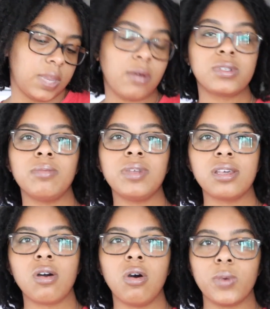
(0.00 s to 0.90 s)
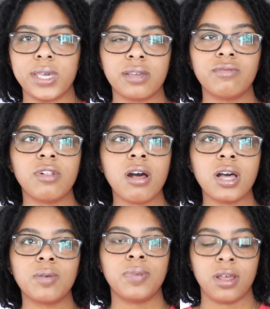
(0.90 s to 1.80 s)
it was gonna be like a whole weekend
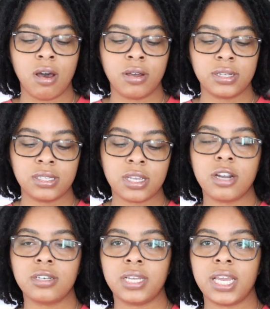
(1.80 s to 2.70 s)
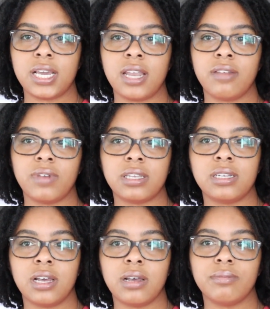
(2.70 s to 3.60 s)
vlog, but honestly our day kind of
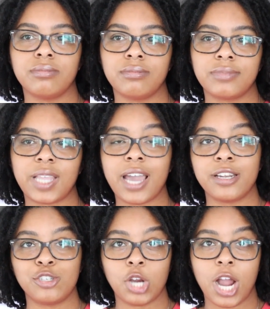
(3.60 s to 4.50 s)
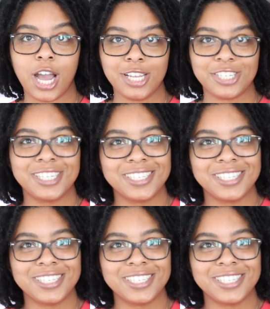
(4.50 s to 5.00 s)
ended up kind of trash,